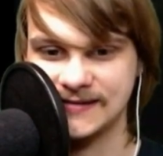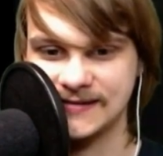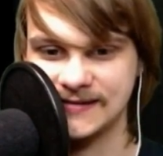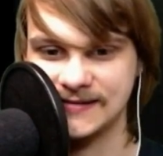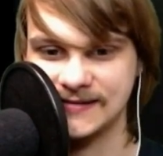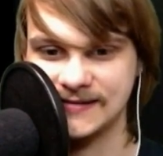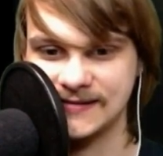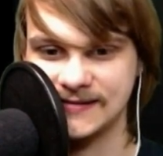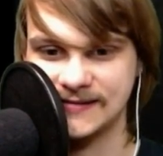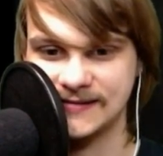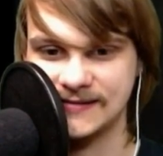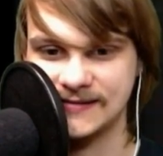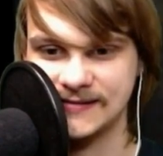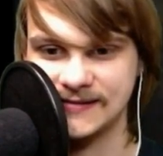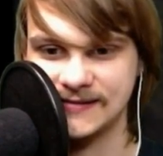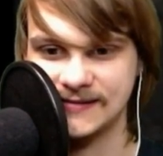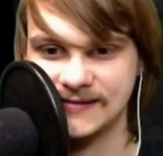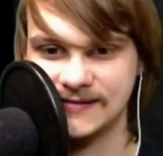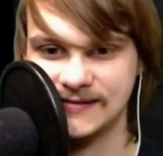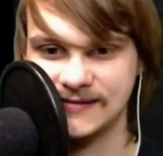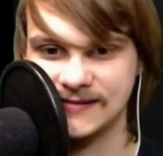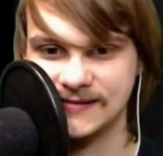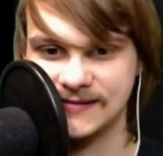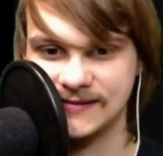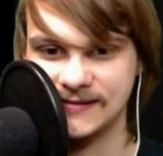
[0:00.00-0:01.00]

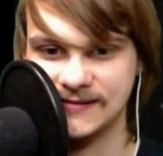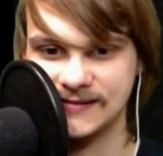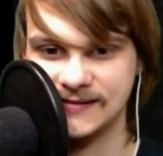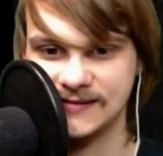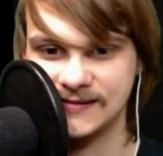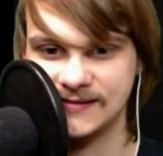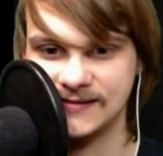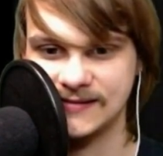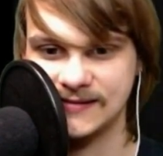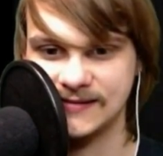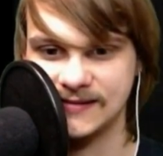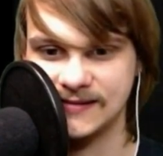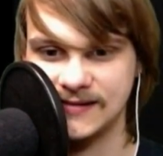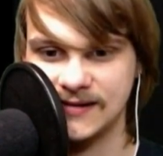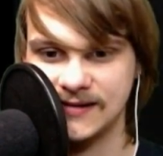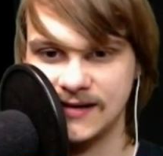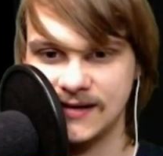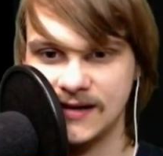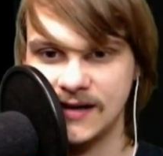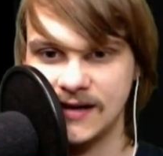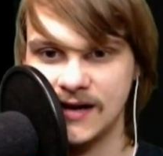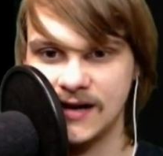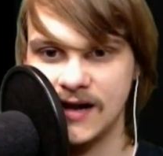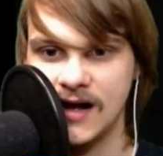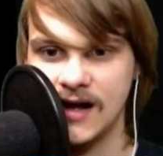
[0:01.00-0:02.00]

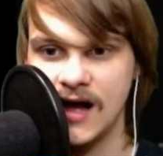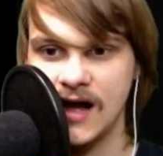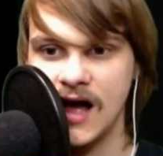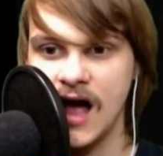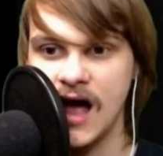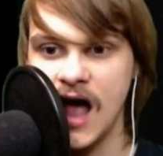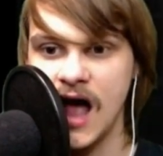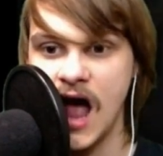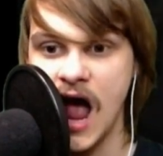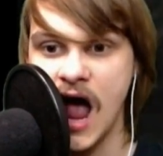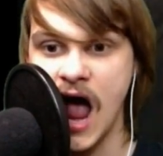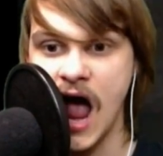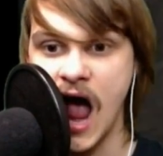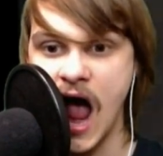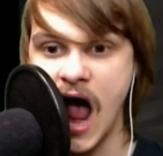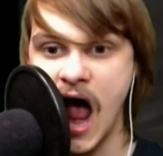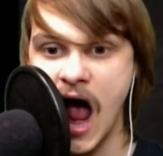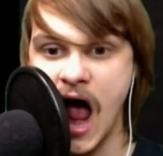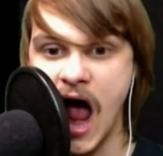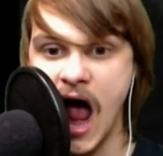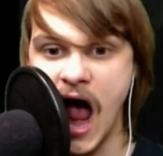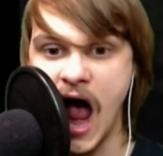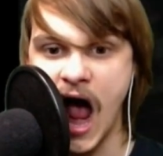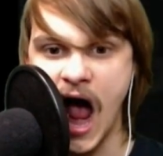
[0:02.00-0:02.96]
[no speech]